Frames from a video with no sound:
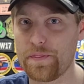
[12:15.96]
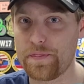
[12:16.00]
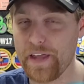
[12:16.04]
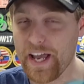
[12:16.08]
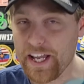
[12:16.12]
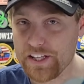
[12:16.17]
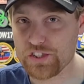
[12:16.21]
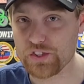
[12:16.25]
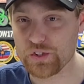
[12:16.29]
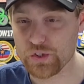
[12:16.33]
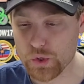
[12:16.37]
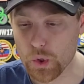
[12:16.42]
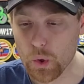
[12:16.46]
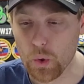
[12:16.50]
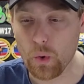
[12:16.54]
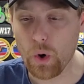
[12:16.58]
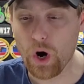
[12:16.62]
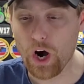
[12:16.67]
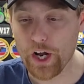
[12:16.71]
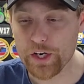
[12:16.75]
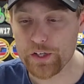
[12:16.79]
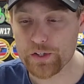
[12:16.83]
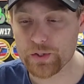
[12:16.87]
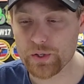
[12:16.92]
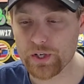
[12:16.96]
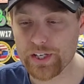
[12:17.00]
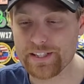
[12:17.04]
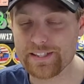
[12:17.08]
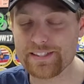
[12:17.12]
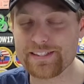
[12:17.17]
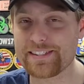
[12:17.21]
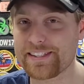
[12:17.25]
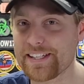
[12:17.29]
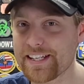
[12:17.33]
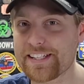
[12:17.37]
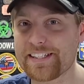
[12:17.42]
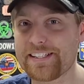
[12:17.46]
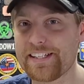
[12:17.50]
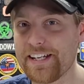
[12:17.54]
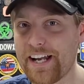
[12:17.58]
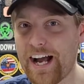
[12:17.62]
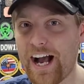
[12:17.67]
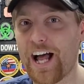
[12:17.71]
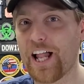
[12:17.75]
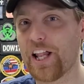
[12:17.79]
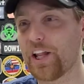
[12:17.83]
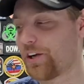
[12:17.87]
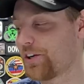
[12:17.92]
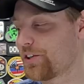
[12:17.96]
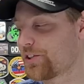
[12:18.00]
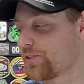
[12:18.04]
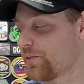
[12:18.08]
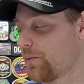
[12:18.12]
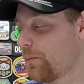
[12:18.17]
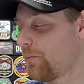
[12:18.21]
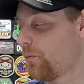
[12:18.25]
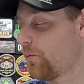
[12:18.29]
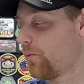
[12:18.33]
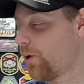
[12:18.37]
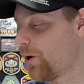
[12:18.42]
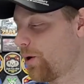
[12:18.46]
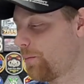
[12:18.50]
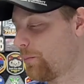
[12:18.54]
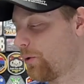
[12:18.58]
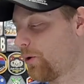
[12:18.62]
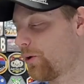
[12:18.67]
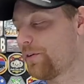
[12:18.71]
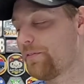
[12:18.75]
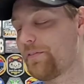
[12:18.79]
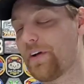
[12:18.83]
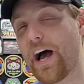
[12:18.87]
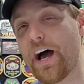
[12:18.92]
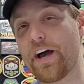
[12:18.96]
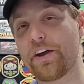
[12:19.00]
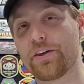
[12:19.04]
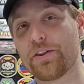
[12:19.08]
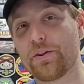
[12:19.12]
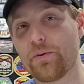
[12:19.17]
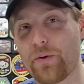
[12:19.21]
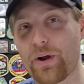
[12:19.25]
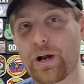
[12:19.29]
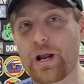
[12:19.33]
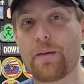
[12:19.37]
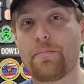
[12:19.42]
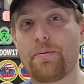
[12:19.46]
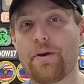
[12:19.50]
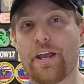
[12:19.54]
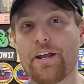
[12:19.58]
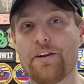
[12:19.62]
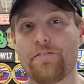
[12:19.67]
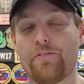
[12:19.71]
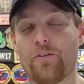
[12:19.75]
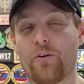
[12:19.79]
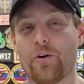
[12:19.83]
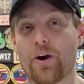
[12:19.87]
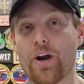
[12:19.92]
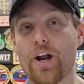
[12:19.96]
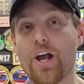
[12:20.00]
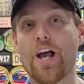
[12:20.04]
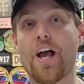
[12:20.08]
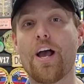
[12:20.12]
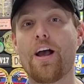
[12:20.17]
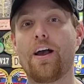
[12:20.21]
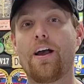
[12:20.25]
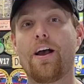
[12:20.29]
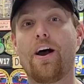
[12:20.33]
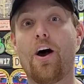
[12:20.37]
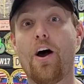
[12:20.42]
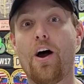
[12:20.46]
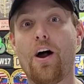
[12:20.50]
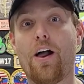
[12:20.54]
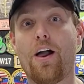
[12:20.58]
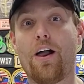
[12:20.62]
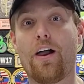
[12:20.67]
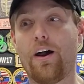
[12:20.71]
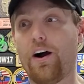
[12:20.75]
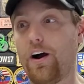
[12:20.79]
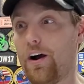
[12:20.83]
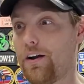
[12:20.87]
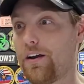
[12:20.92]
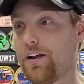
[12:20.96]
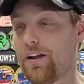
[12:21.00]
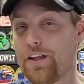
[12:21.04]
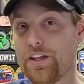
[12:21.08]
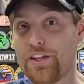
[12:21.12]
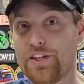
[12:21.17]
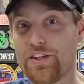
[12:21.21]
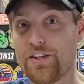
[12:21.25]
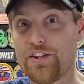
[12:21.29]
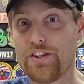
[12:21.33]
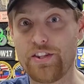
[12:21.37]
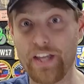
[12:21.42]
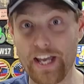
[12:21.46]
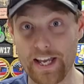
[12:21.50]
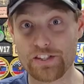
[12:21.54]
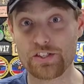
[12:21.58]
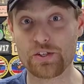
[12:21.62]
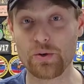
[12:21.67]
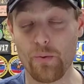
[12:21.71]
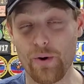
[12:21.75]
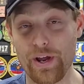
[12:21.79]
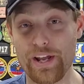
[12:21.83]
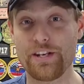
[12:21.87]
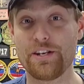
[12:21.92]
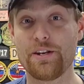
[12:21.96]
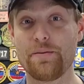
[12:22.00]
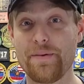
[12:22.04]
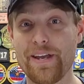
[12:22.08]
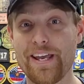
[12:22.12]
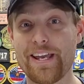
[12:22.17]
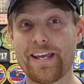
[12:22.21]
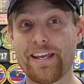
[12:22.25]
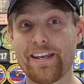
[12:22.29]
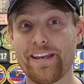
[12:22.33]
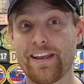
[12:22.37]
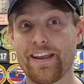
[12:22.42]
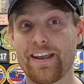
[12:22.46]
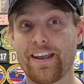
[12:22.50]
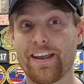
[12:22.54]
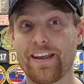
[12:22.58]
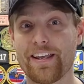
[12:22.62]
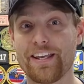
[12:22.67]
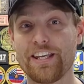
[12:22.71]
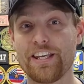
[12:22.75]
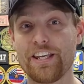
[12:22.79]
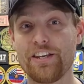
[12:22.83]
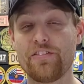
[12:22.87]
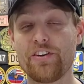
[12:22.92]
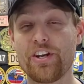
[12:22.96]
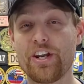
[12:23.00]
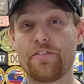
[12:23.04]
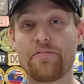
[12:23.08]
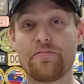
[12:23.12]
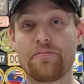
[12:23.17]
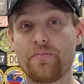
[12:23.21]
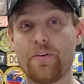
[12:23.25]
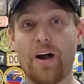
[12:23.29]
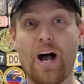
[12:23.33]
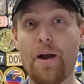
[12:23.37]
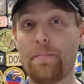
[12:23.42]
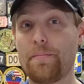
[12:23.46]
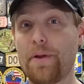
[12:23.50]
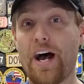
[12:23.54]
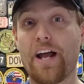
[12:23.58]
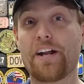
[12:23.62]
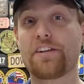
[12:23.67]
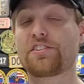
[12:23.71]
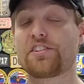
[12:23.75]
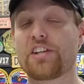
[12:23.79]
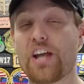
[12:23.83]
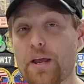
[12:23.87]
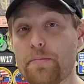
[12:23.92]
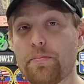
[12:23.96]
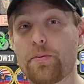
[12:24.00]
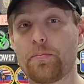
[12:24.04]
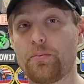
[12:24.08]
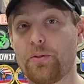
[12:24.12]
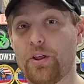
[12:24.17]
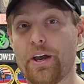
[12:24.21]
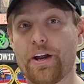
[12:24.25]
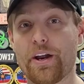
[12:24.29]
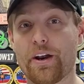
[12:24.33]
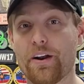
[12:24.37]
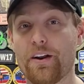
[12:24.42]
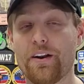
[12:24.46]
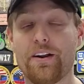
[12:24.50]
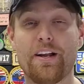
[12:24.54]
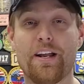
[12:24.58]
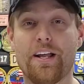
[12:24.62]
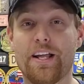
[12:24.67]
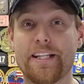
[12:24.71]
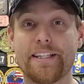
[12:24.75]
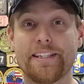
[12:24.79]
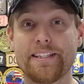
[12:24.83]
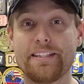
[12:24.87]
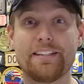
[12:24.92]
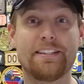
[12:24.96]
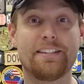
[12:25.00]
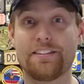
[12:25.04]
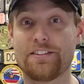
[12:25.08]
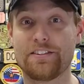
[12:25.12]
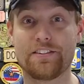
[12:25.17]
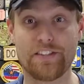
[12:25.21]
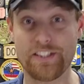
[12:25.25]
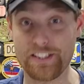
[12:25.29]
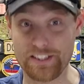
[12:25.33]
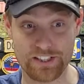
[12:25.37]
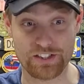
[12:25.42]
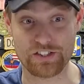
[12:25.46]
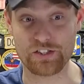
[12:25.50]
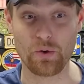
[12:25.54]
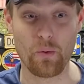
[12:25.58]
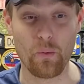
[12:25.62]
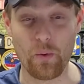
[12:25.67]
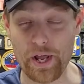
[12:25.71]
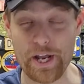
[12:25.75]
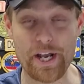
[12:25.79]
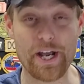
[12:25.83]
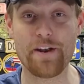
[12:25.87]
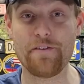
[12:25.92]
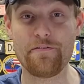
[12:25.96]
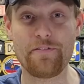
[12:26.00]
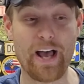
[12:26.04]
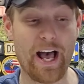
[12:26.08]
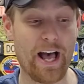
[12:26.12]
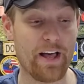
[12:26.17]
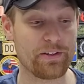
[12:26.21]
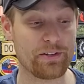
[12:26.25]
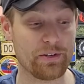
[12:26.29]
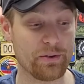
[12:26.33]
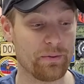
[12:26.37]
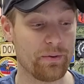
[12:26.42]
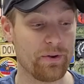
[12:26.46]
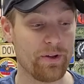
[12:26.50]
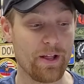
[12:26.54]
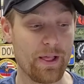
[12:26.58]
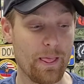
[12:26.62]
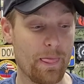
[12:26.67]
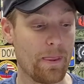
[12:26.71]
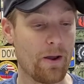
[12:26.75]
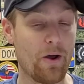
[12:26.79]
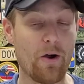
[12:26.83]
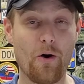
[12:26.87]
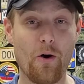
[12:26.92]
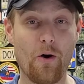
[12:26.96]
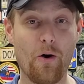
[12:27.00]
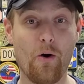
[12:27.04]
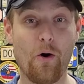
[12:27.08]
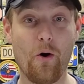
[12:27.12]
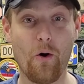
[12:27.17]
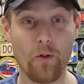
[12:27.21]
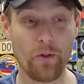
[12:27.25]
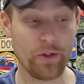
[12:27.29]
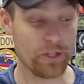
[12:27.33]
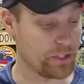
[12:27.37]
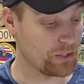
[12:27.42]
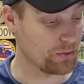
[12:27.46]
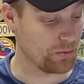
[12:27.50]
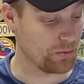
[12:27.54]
That's two hundred sixty dollars more value than what I paid for. That's a win to me, even if I'm not a sniper player. It's a win in value. Holy